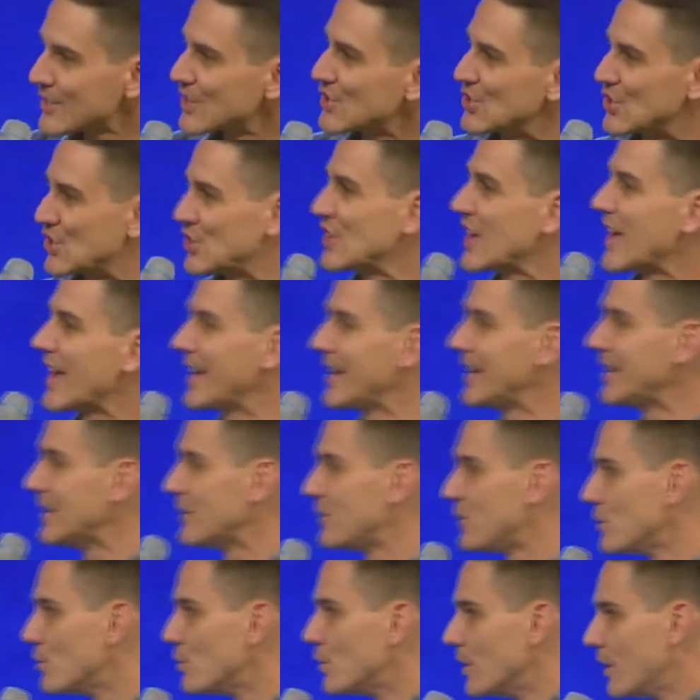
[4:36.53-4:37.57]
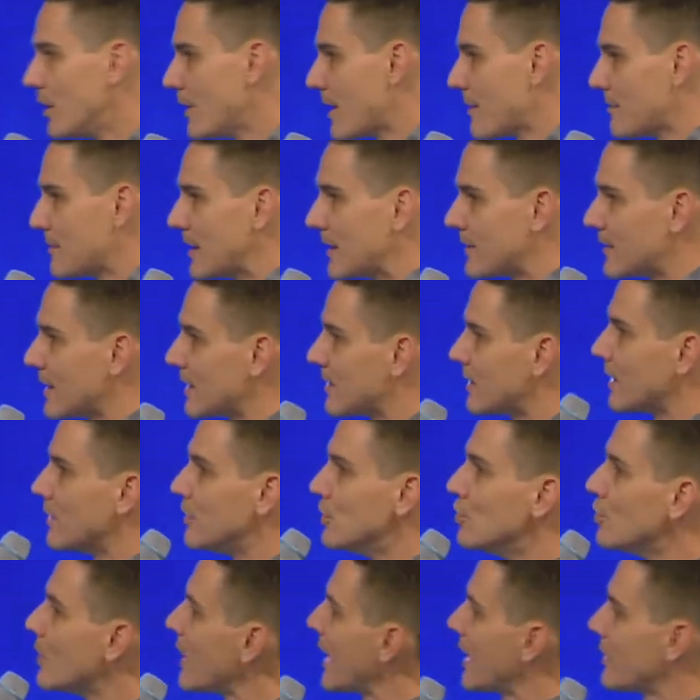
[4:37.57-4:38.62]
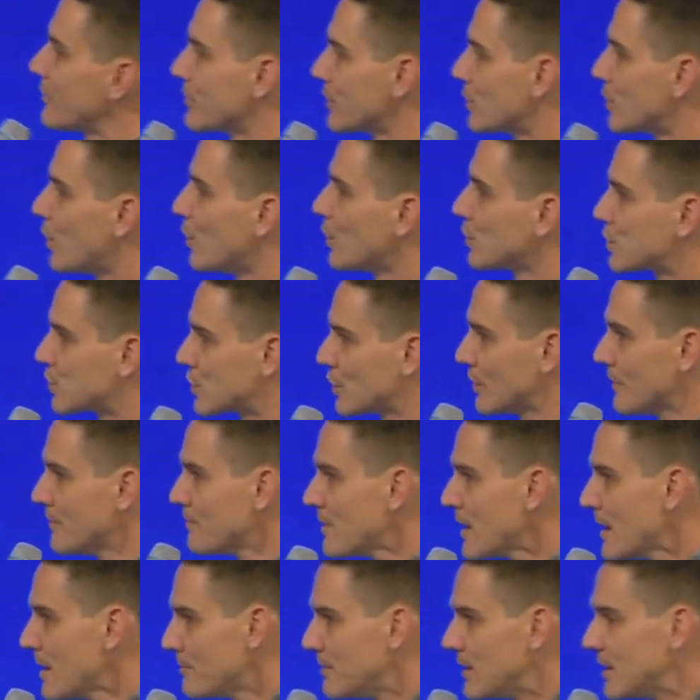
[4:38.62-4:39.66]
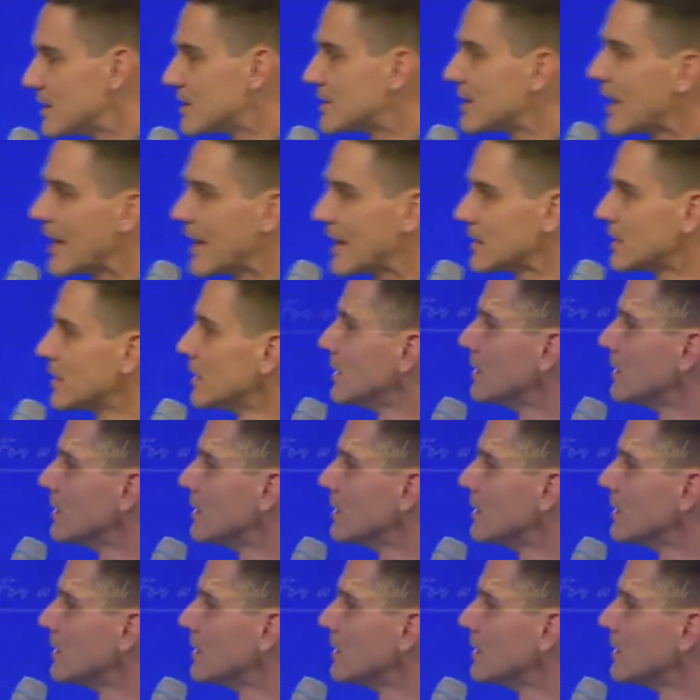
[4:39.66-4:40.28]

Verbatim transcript: society, if you will. That meant that they knew agriculture because they had to